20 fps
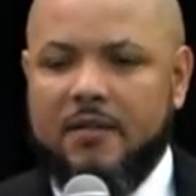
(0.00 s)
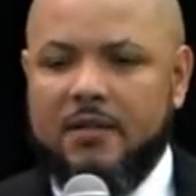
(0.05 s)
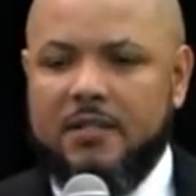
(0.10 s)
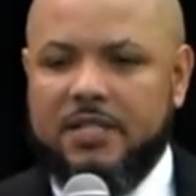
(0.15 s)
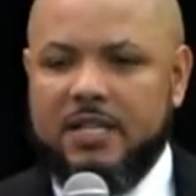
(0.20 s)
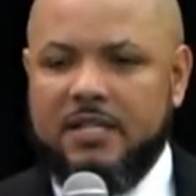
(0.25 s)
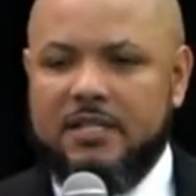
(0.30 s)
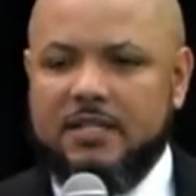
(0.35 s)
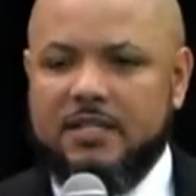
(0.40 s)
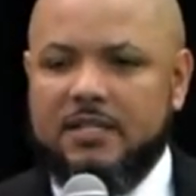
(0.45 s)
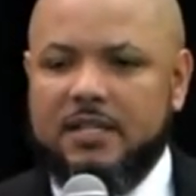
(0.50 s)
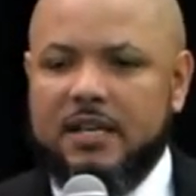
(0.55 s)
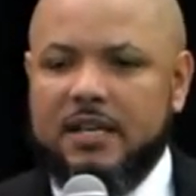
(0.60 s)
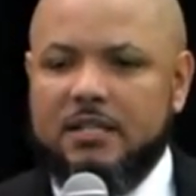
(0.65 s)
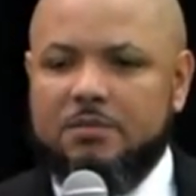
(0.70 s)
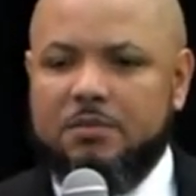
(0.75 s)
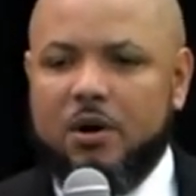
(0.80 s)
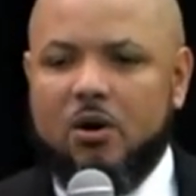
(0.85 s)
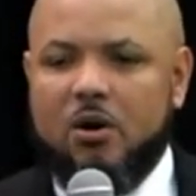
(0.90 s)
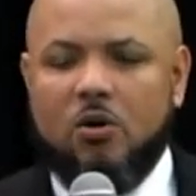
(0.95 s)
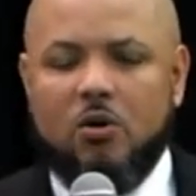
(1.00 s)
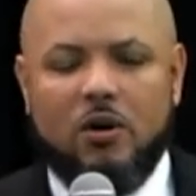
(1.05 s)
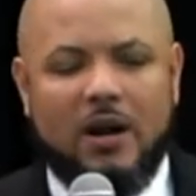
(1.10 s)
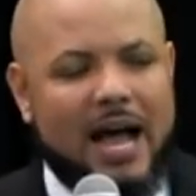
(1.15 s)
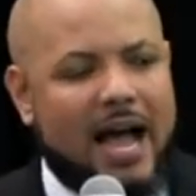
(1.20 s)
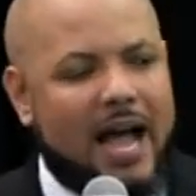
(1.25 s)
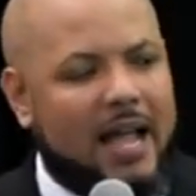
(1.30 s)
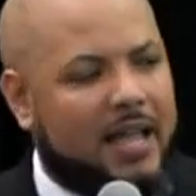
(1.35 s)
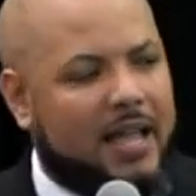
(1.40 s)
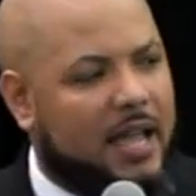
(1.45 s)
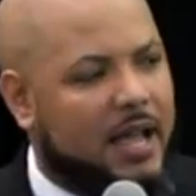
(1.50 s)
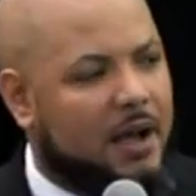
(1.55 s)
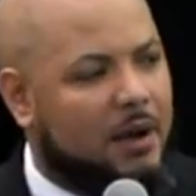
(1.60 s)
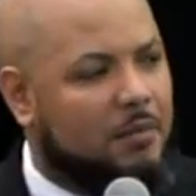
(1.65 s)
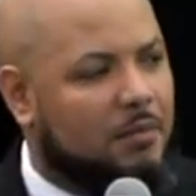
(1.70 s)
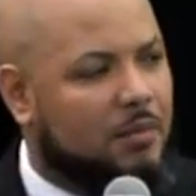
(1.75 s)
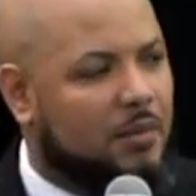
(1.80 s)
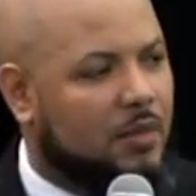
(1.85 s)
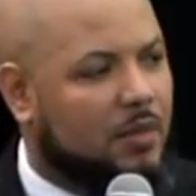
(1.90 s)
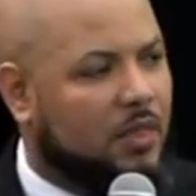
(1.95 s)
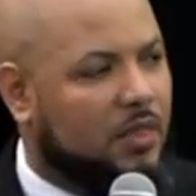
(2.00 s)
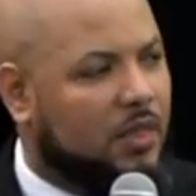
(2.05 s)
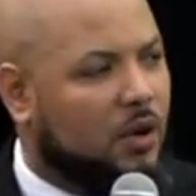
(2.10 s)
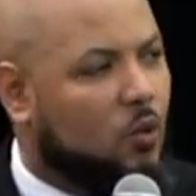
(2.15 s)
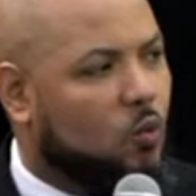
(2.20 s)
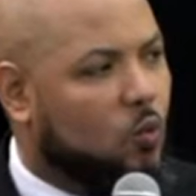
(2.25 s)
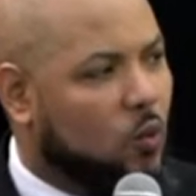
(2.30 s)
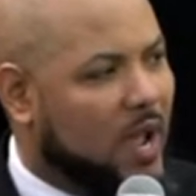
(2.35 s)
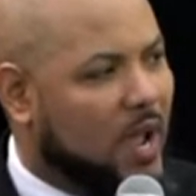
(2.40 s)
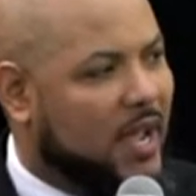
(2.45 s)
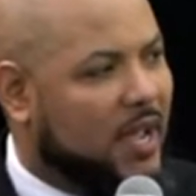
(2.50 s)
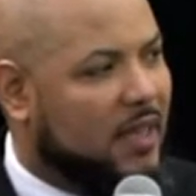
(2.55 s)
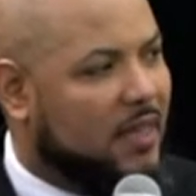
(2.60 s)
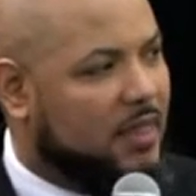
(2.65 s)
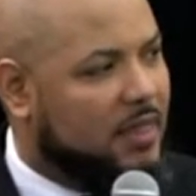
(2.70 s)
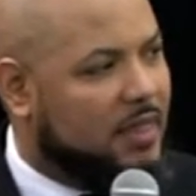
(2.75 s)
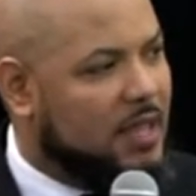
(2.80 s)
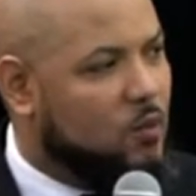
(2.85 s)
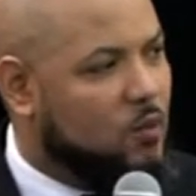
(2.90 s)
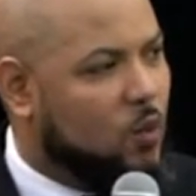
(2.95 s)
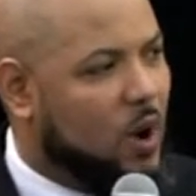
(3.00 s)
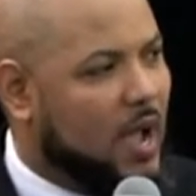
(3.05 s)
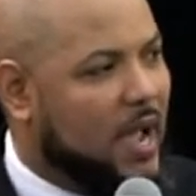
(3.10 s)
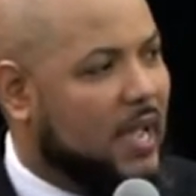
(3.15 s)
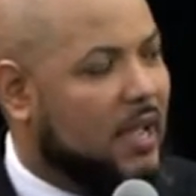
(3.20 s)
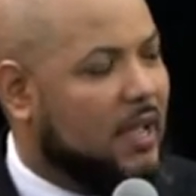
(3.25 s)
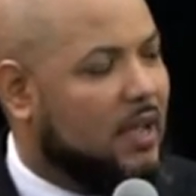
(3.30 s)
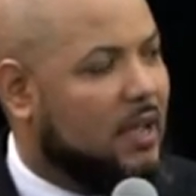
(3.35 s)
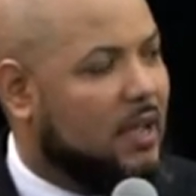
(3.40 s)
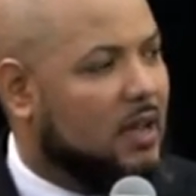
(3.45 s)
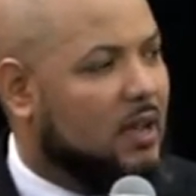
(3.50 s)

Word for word: Jesus says, Behold, I am the way, the way,